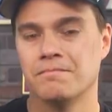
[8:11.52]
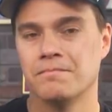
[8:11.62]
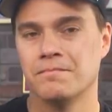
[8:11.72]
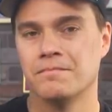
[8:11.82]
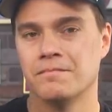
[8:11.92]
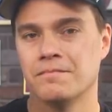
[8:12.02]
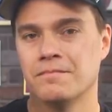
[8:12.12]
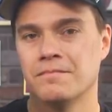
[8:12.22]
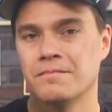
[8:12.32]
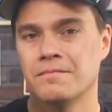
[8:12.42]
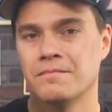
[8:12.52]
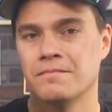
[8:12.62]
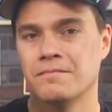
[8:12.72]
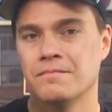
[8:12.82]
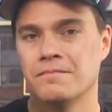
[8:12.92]

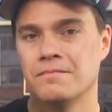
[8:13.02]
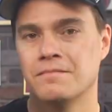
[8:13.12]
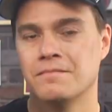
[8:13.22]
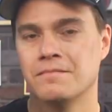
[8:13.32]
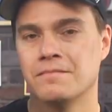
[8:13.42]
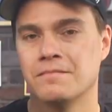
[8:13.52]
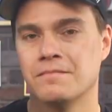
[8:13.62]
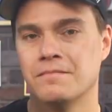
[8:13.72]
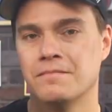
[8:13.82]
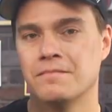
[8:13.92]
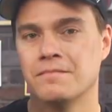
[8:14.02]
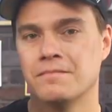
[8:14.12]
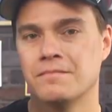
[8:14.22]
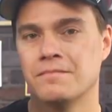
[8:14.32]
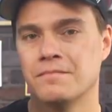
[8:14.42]

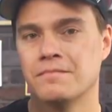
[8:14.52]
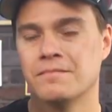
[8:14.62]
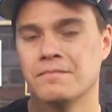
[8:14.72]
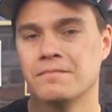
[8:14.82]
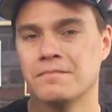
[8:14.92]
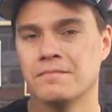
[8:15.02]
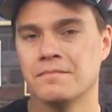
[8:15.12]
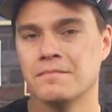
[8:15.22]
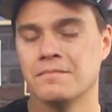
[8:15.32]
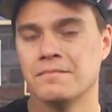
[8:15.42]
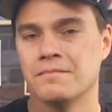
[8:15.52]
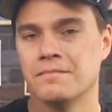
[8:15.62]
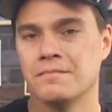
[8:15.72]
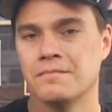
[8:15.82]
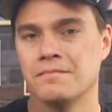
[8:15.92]

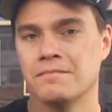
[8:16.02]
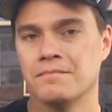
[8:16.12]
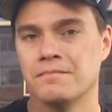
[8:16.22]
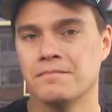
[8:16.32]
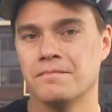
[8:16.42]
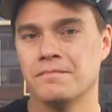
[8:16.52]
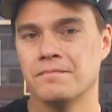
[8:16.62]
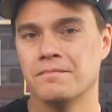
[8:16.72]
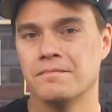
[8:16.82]
(silent)